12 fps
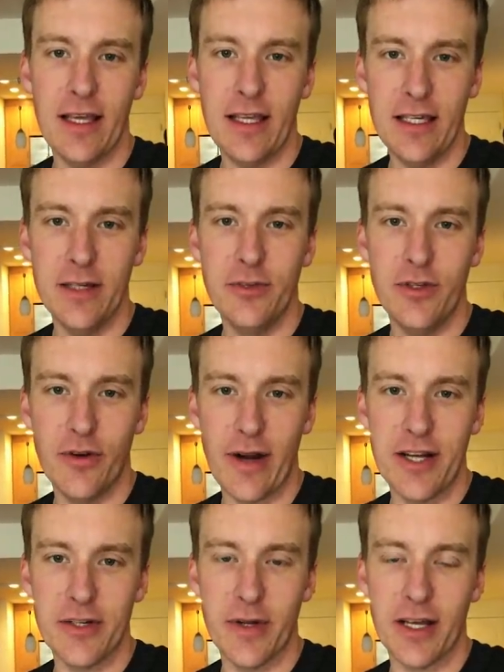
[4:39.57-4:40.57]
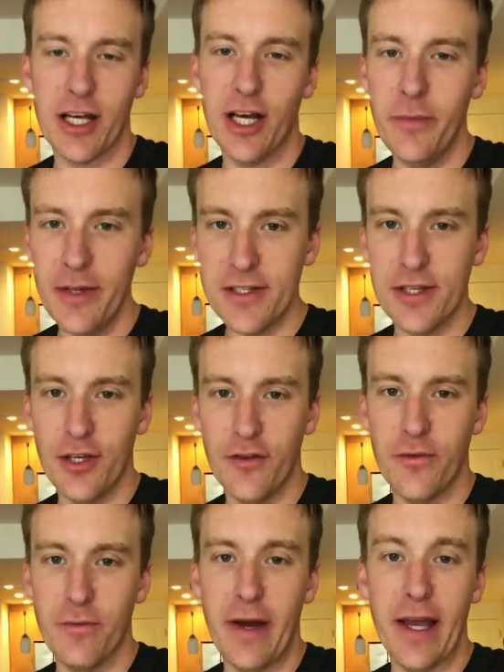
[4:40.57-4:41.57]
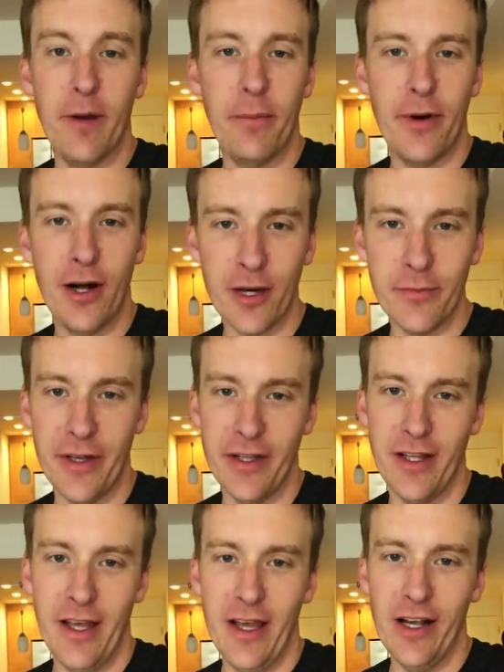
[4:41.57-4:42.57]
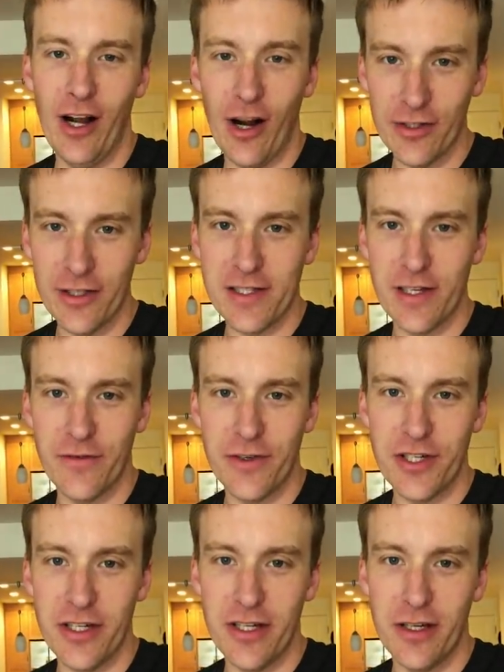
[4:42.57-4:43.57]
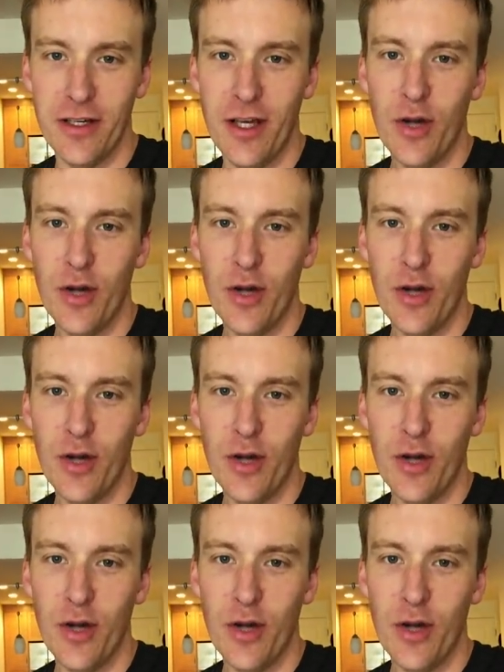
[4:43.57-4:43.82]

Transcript: EMU graduate coming to you from my apartment in Arlington, Virginia,